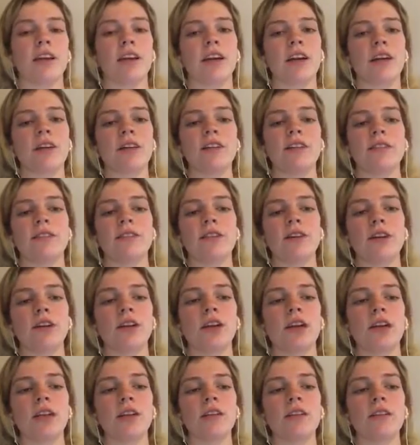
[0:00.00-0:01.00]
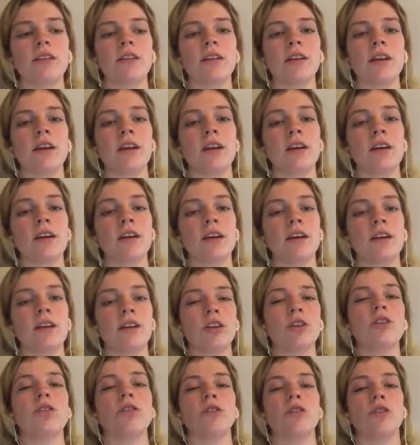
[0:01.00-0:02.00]
And I just feel like there's a lot of
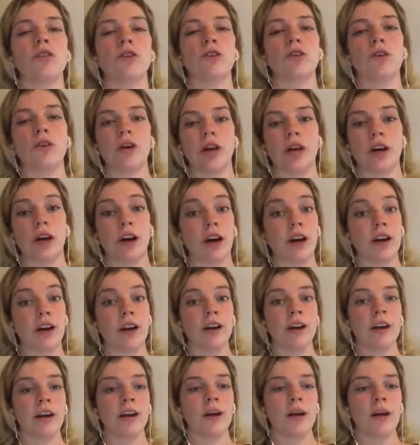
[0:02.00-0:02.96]
issues still going on